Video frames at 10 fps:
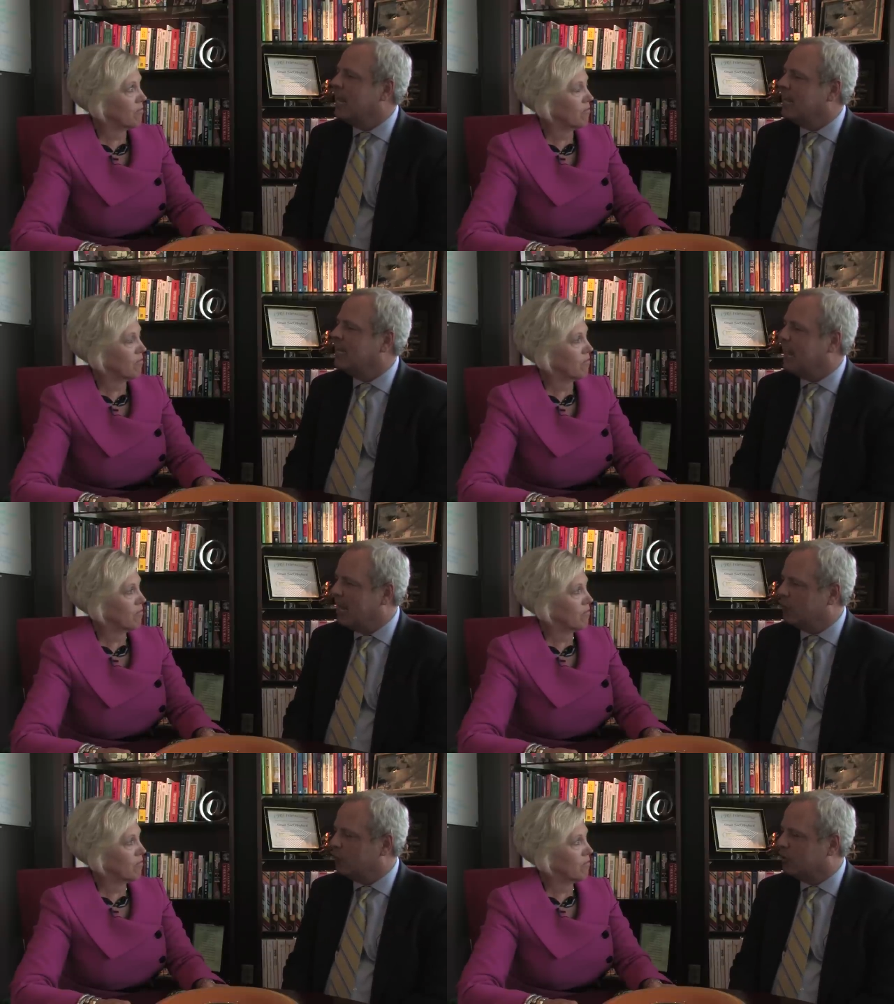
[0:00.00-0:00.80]
Speaker 1: in
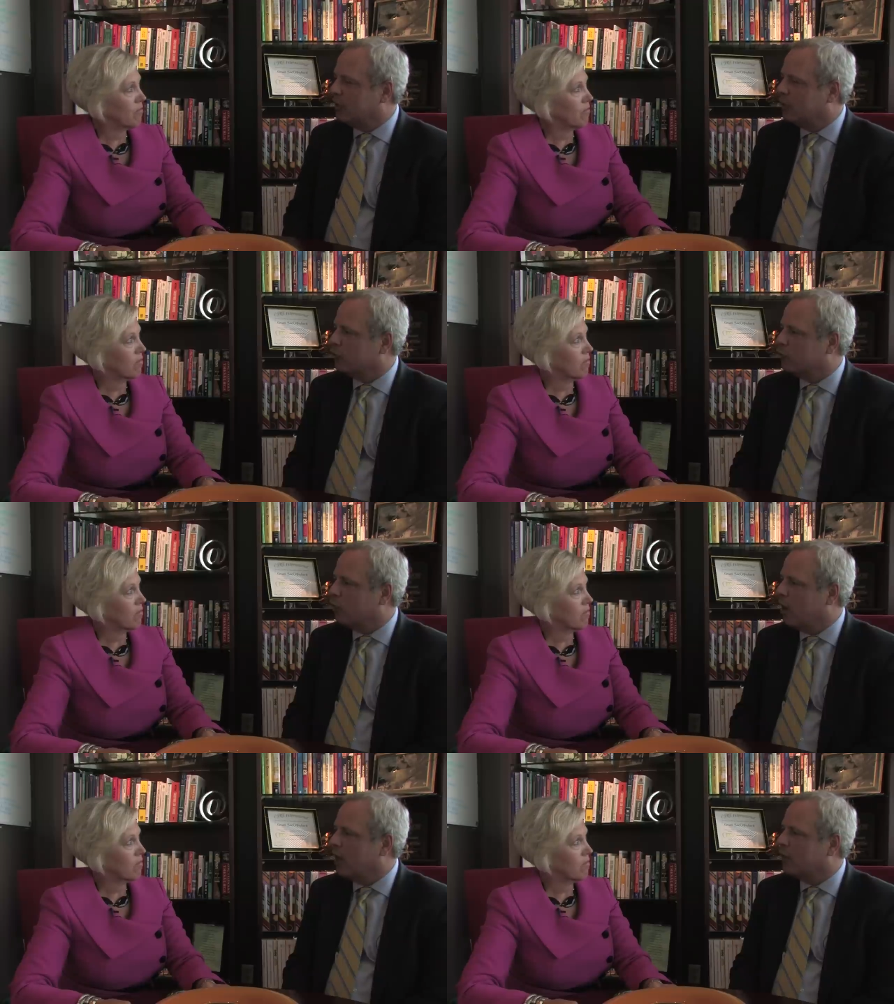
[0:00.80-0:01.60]
cancer clinical
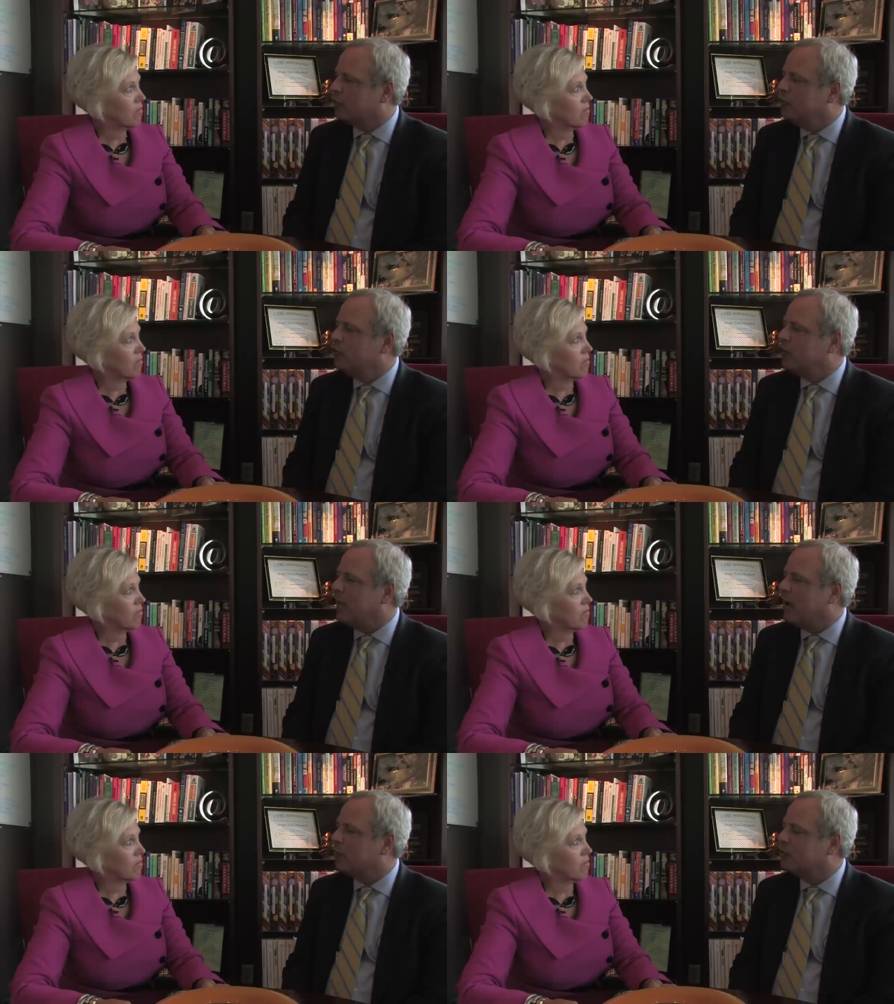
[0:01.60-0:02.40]
trials
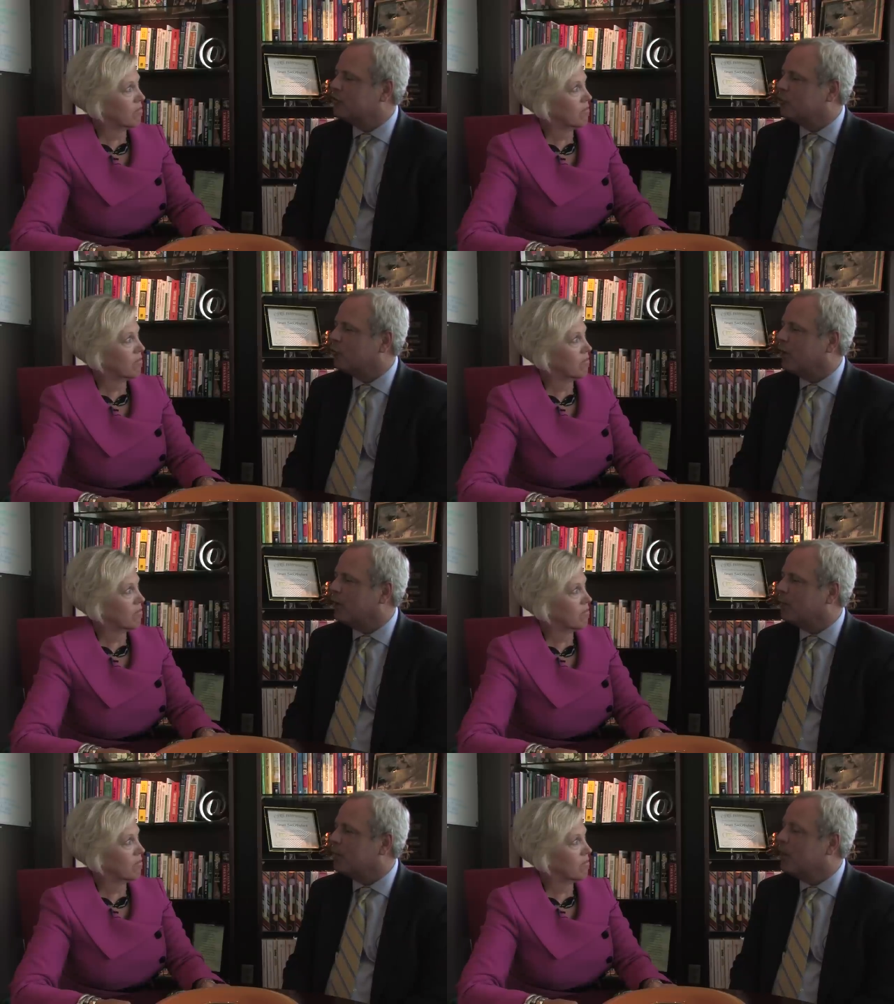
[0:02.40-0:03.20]
usually averages
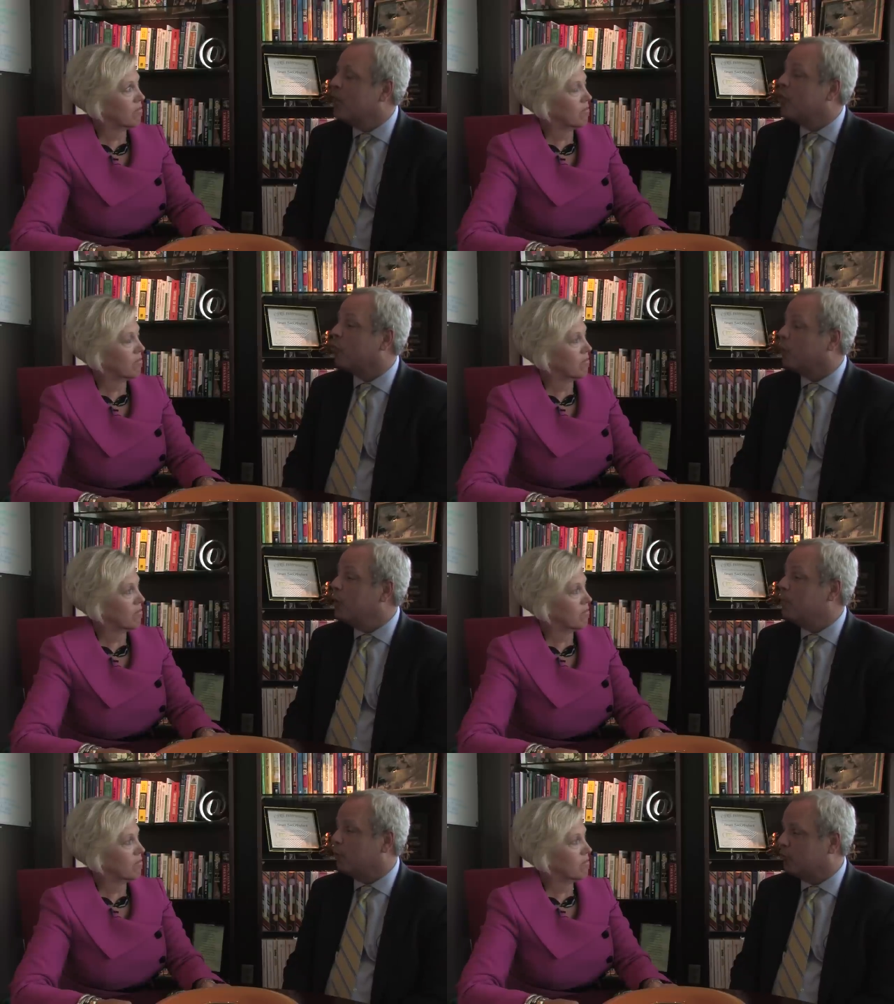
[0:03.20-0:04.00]
around
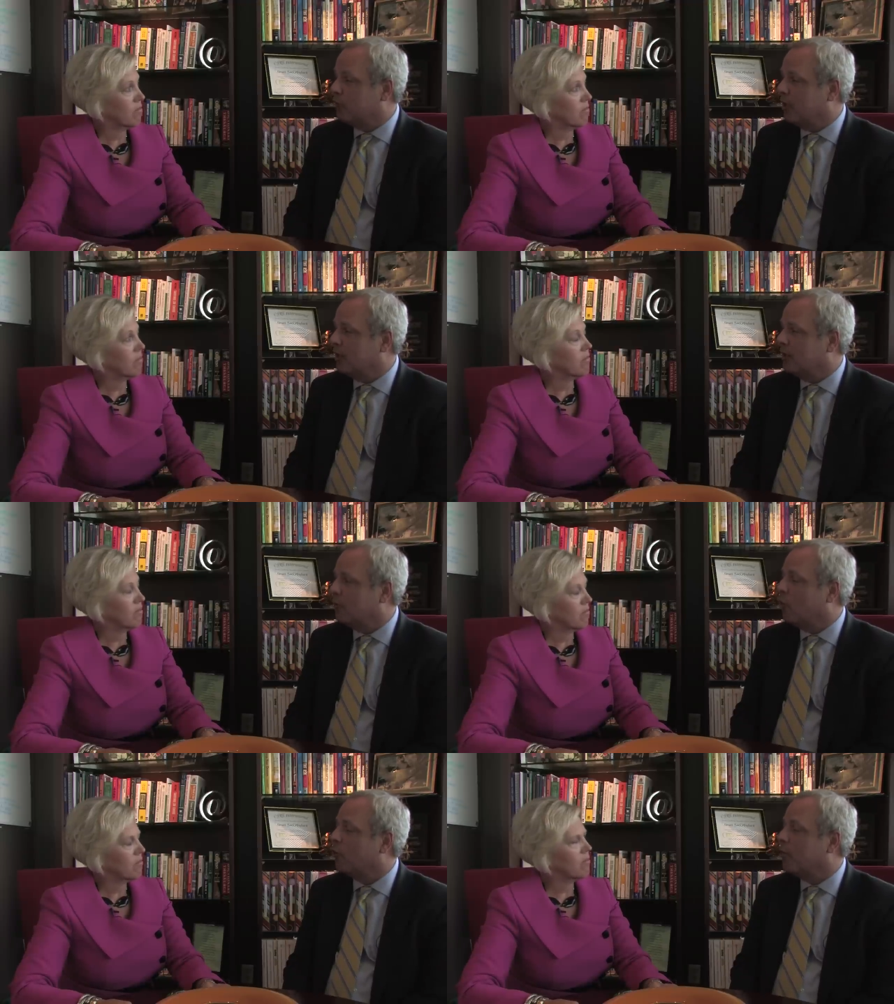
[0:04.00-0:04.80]
3%
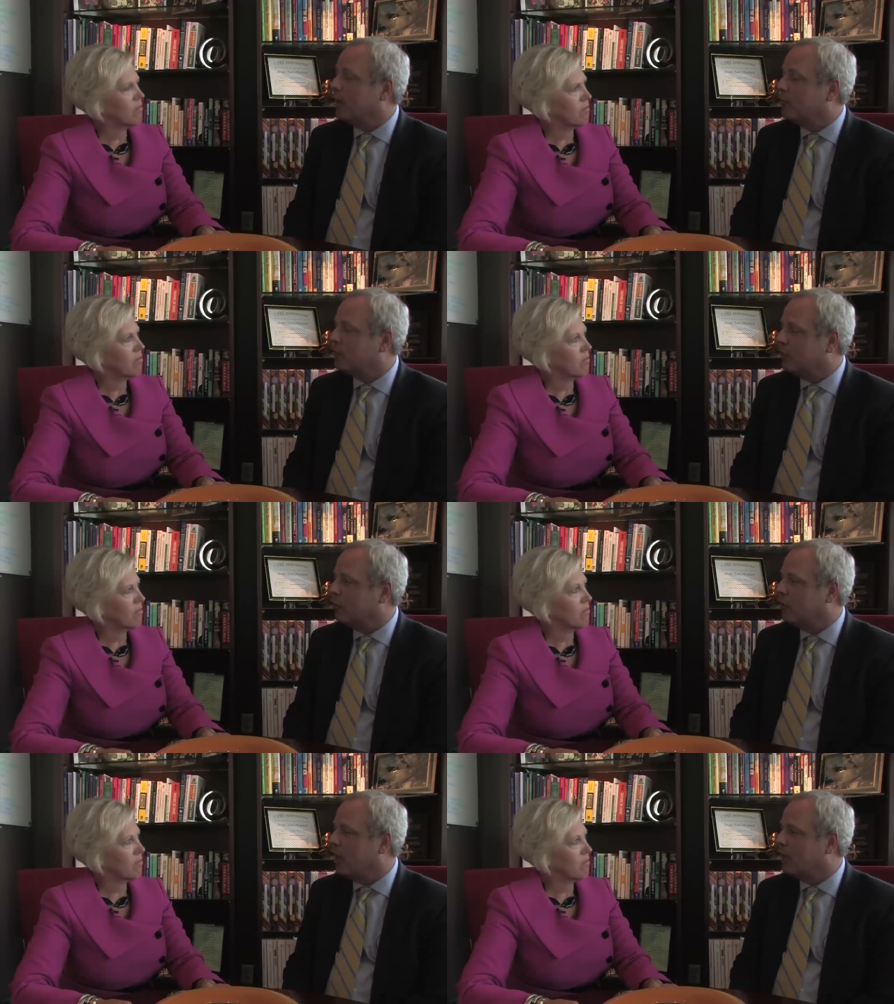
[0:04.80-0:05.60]
of all the patients
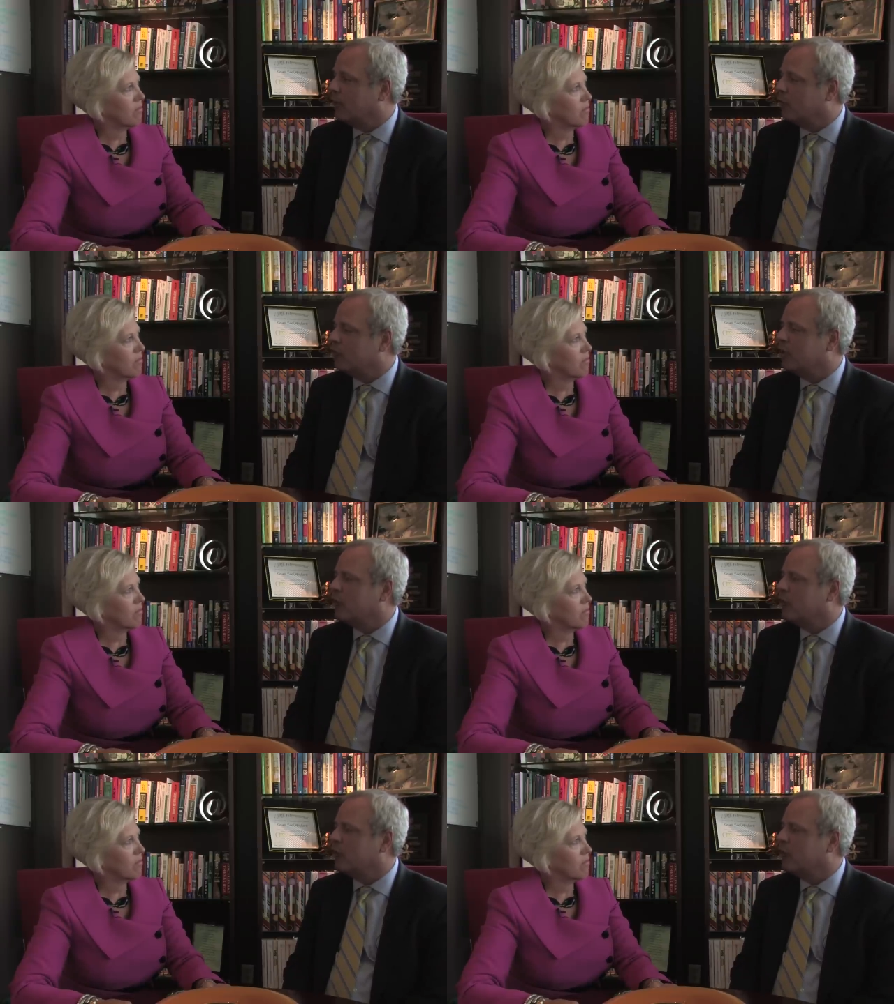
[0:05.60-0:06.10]
that are diagnosed.